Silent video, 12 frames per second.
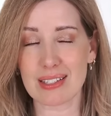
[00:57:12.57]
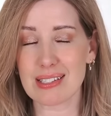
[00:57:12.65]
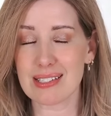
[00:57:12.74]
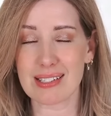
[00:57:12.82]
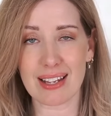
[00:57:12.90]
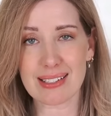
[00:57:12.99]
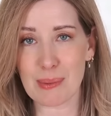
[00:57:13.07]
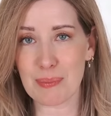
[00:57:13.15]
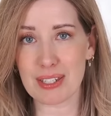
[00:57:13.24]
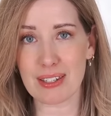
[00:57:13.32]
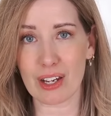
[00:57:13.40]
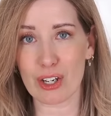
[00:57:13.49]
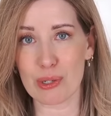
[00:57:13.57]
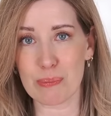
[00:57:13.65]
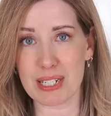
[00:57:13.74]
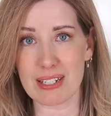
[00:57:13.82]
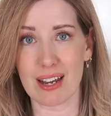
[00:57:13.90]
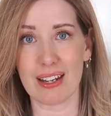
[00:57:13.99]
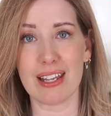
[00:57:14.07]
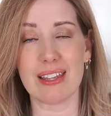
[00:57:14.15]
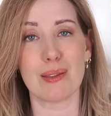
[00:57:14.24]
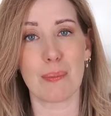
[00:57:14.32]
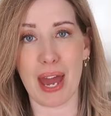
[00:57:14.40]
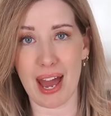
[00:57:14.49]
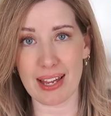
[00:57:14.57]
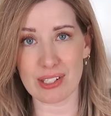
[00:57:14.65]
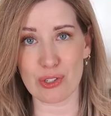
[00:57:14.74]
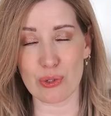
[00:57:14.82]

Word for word: This is not something that could be done in the past.